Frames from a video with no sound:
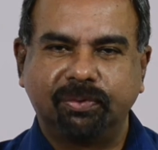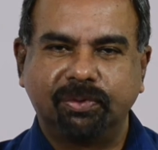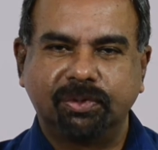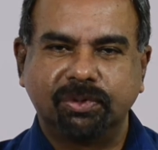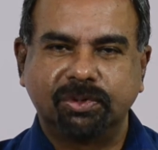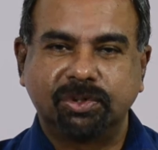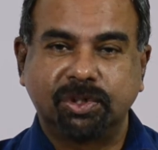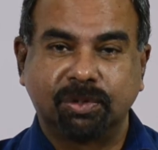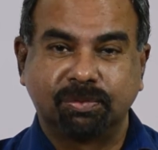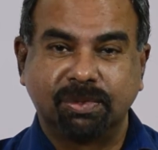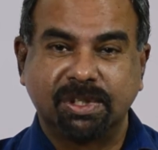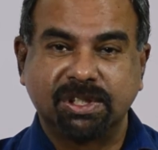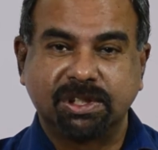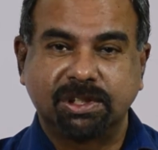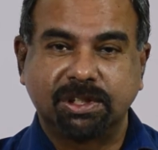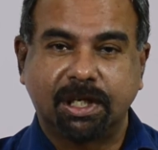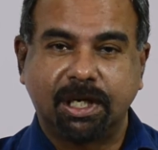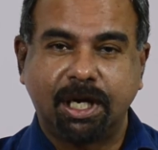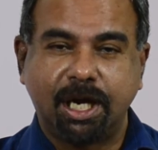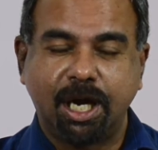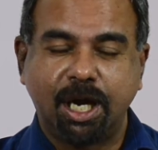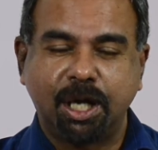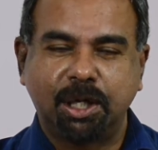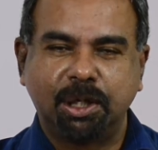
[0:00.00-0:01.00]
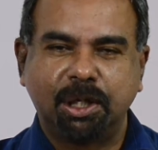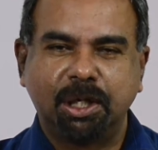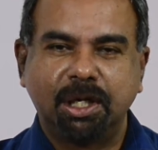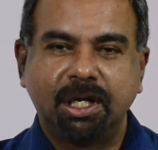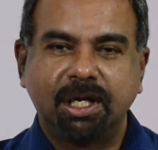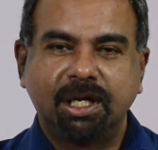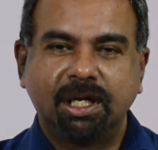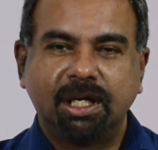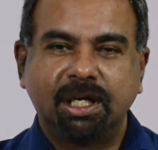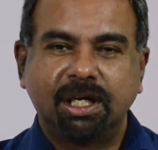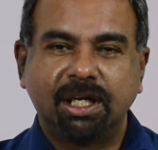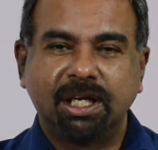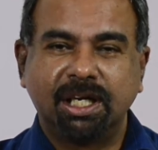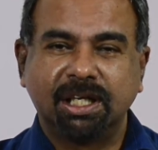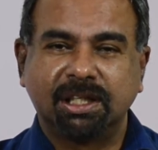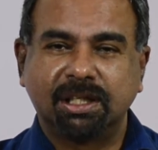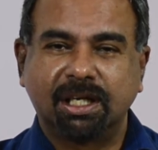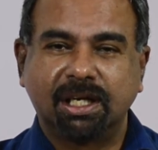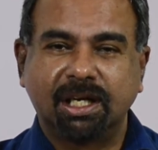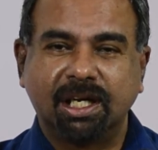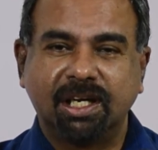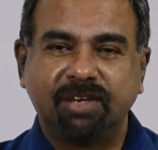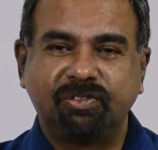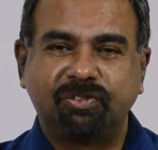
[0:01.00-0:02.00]
So once again,
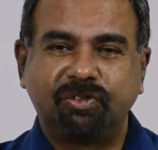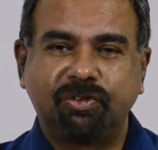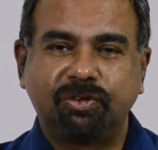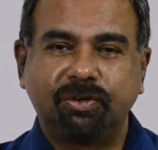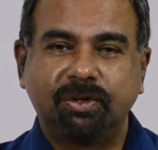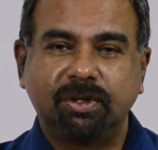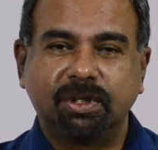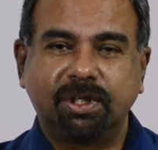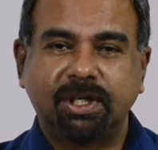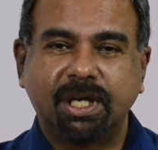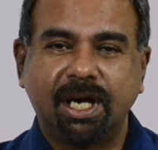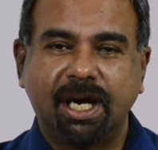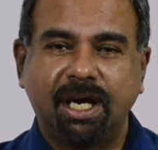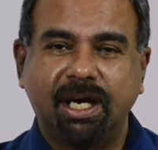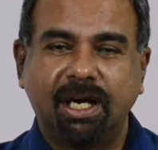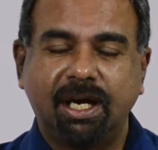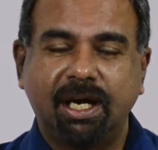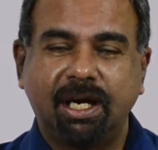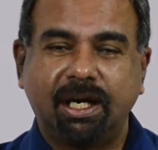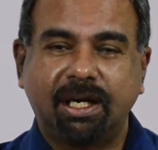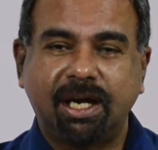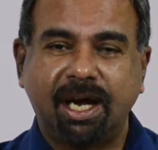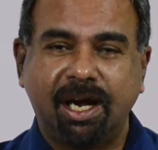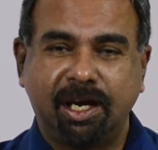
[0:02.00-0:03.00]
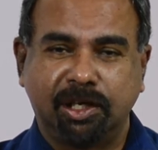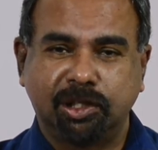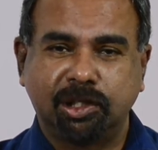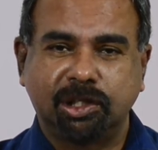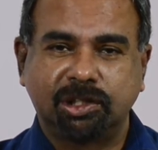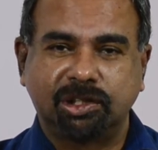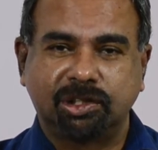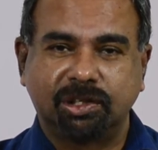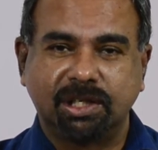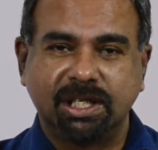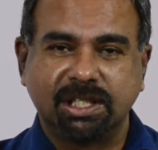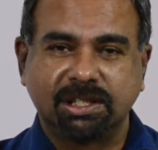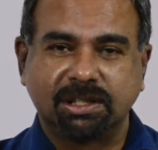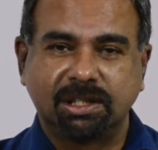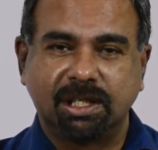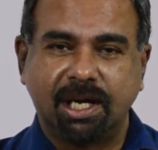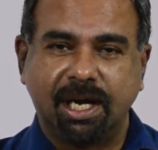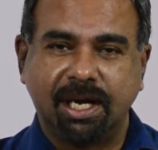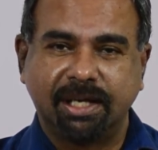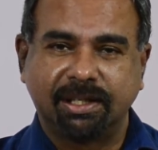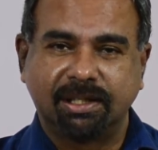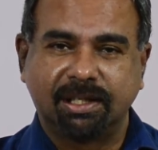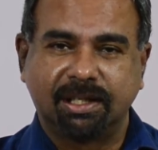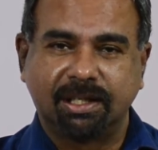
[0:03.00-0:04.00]
Heathcliff's character is
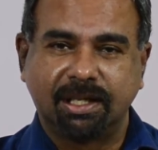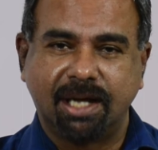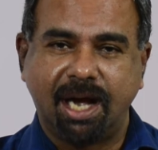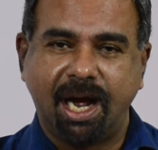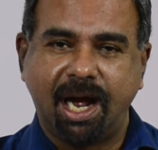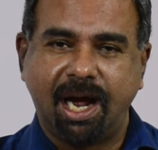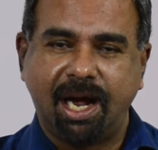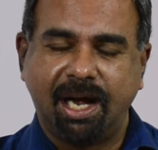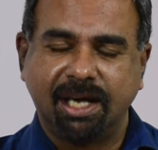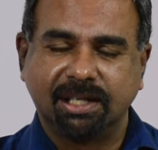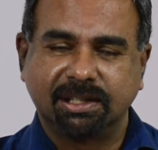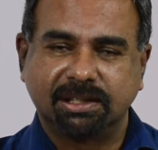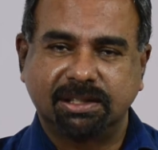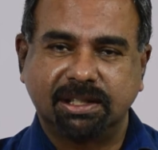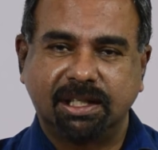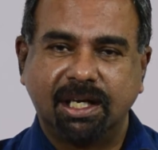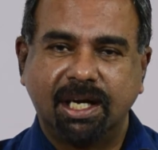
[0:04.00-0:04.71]
like that.